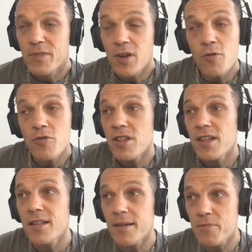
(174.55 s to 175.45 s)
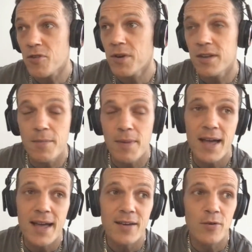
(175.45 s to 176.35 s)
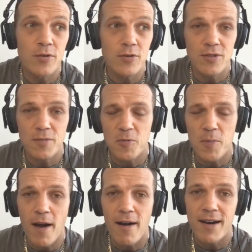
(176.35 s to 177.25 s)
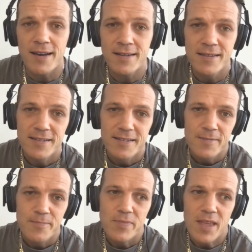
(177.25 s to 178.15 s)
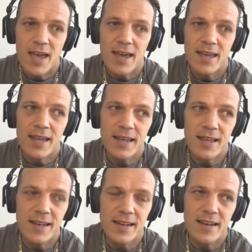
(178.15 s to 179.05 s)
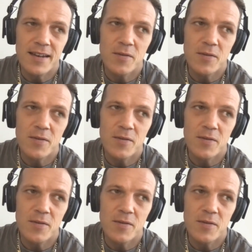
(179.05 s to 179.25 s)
coaching. I'm still hitting the bag or doing some sparring, and